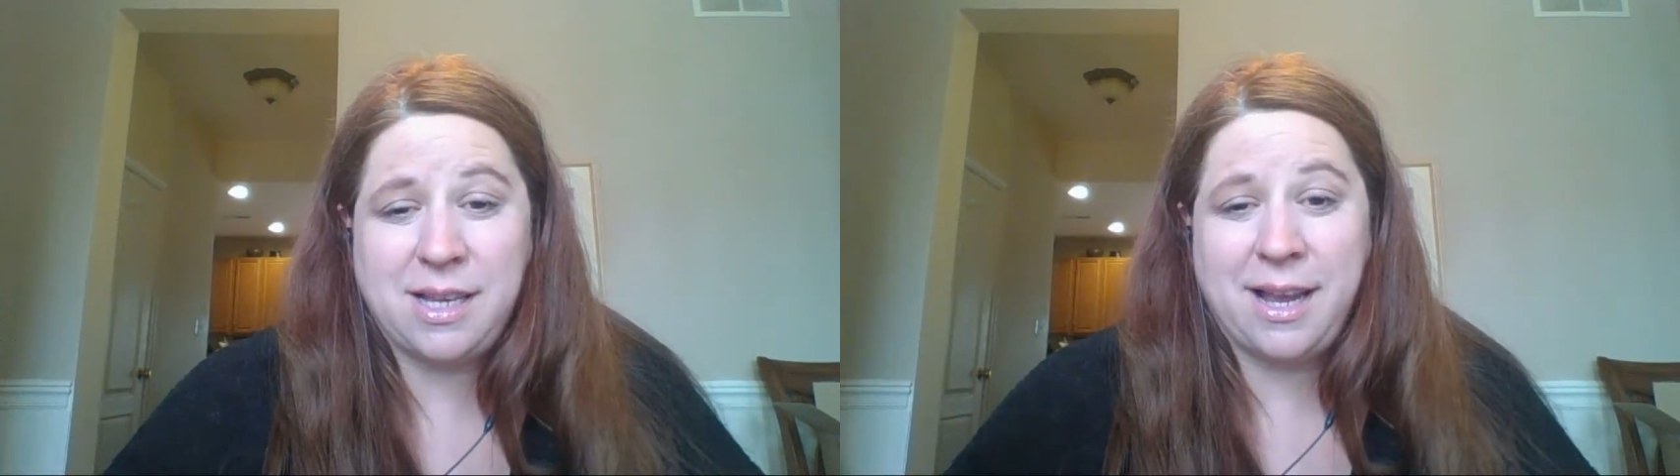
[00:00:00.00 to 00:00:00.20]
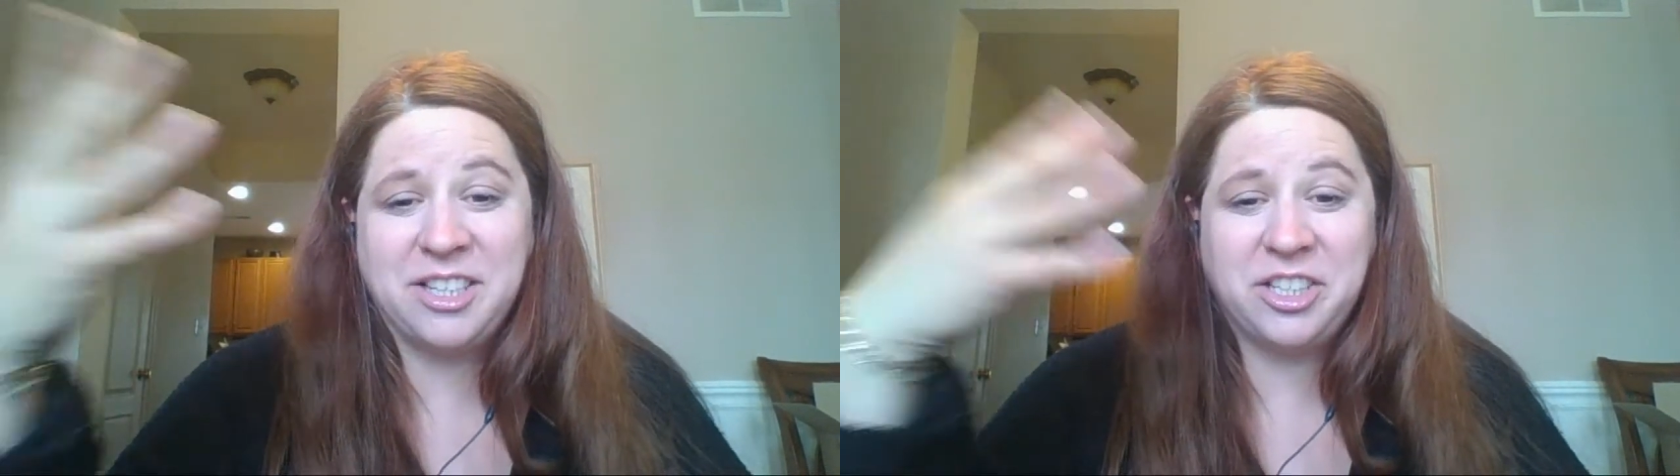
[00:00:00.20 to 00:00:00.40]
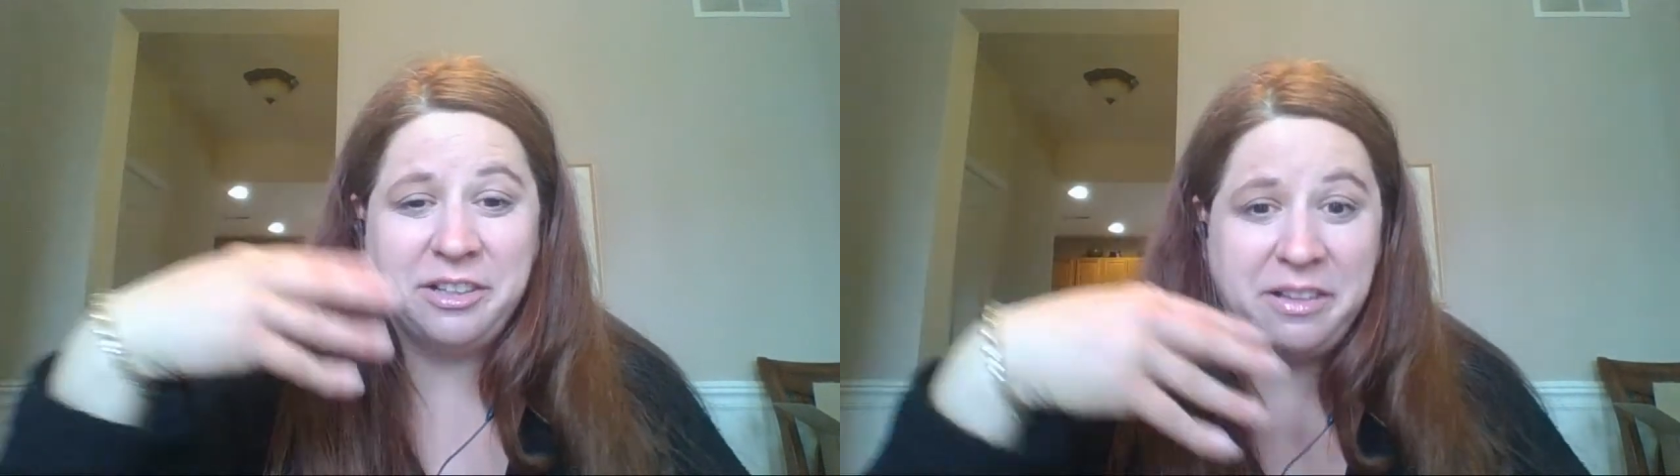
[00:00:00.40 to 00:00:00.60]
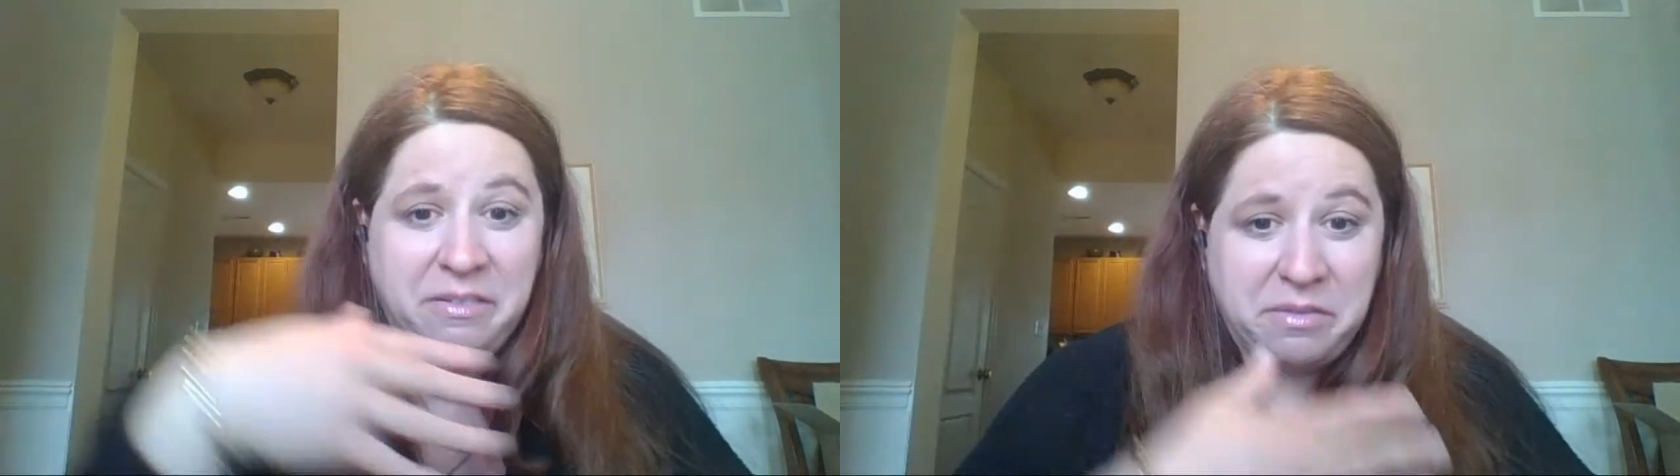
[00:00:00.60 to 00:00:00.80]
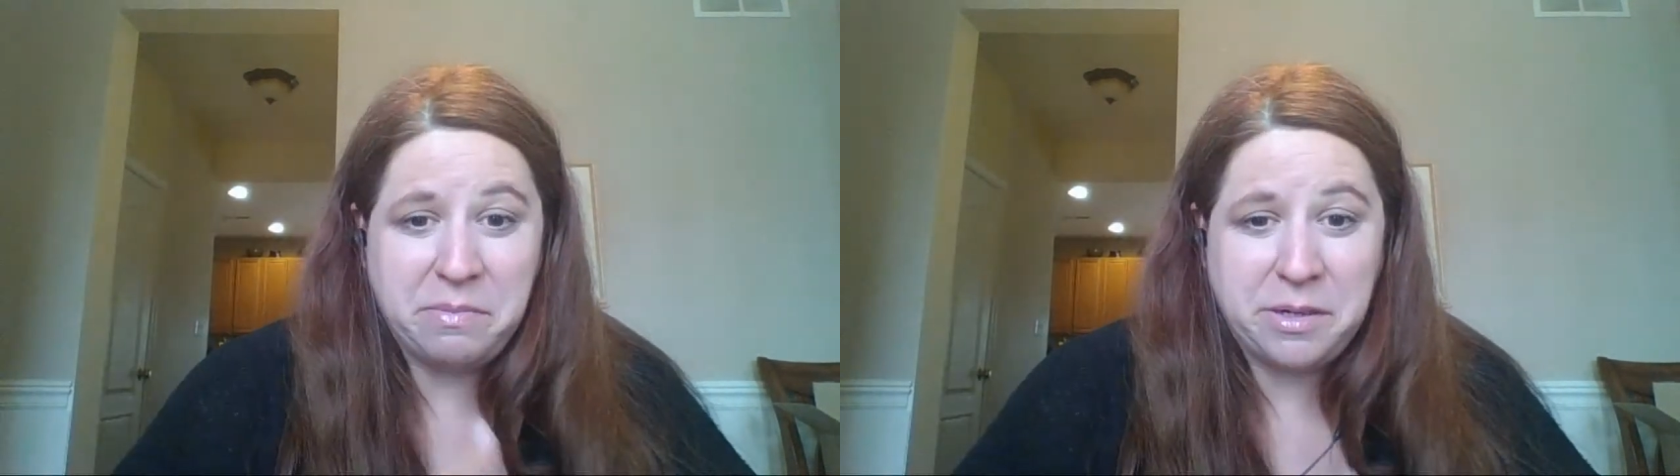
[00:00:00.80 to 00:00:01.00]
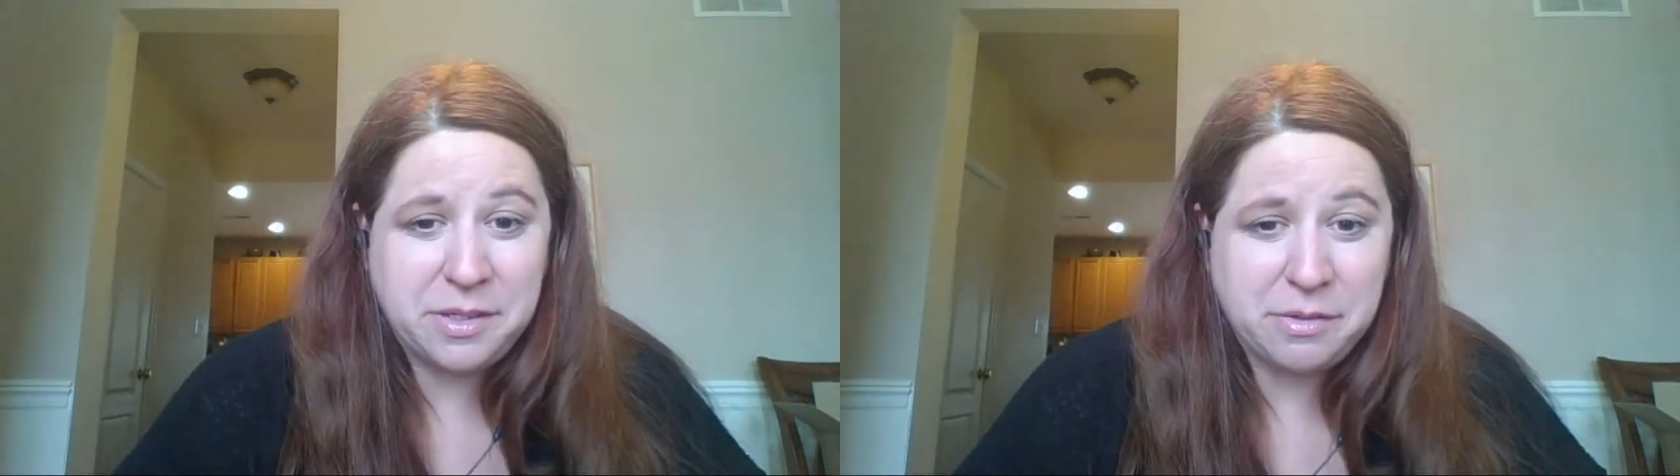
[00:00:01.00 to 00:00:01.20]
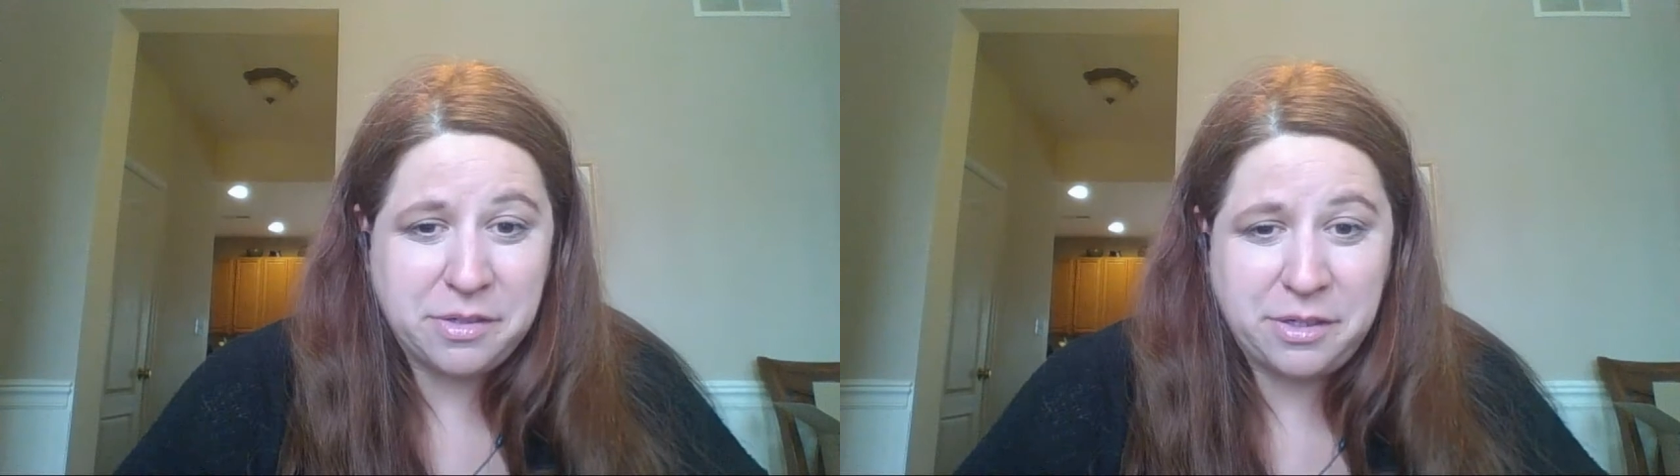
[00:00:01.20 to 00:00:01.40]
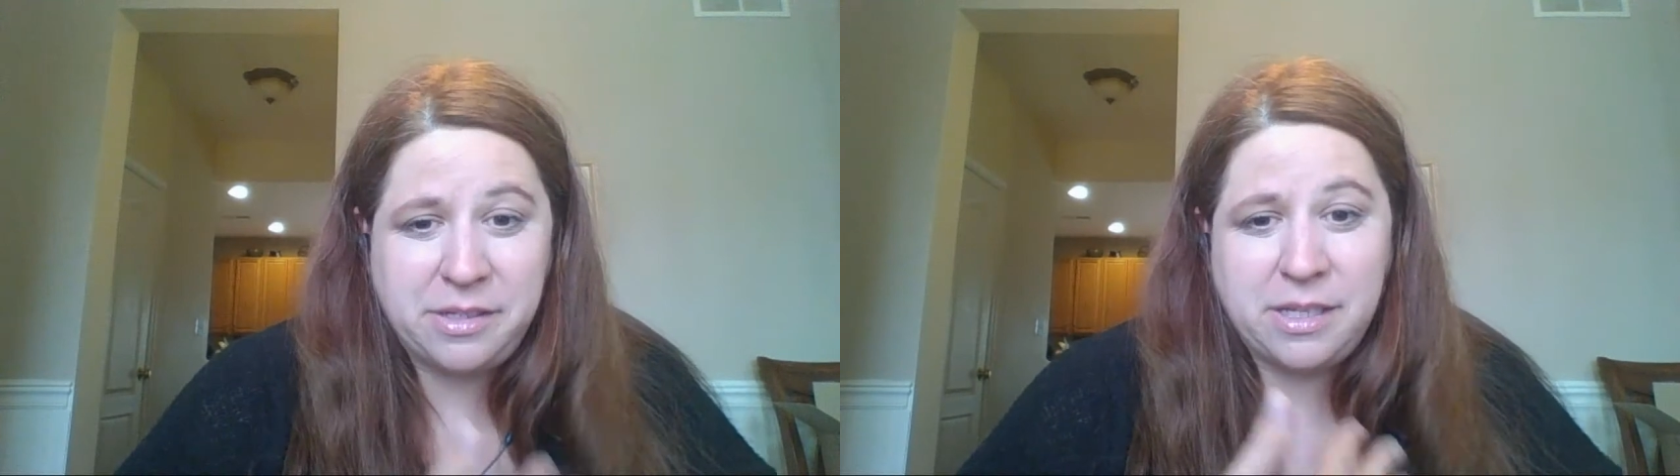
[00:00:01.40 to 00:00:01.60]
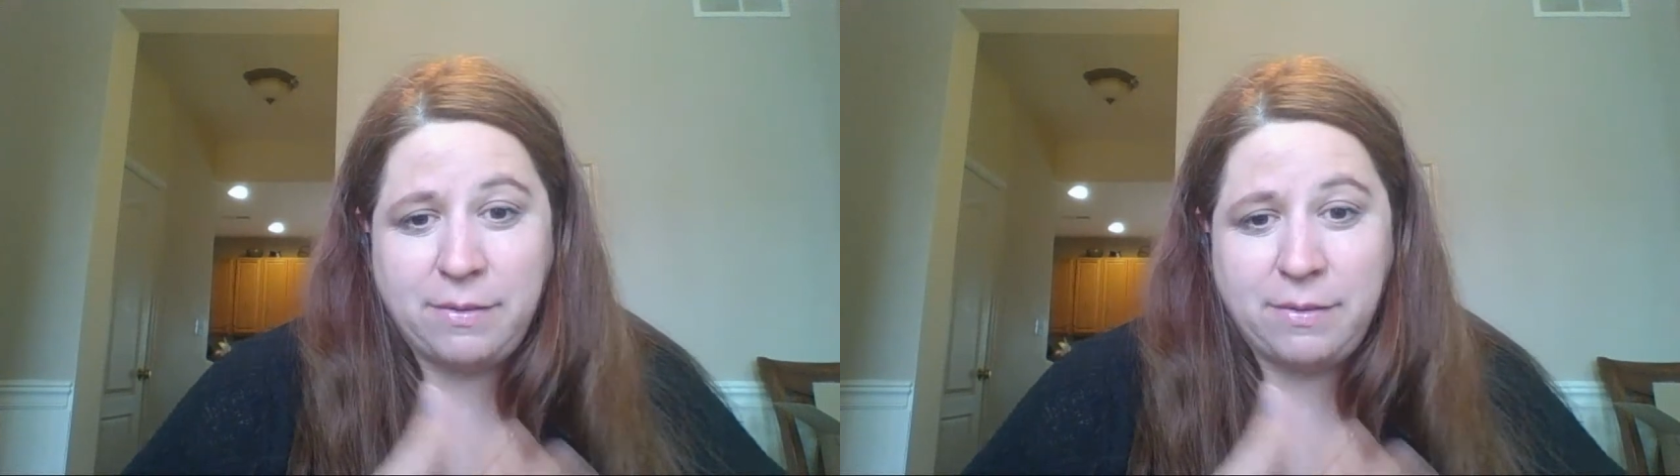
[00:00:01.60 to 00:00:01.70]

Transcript: I actually live with middle school students.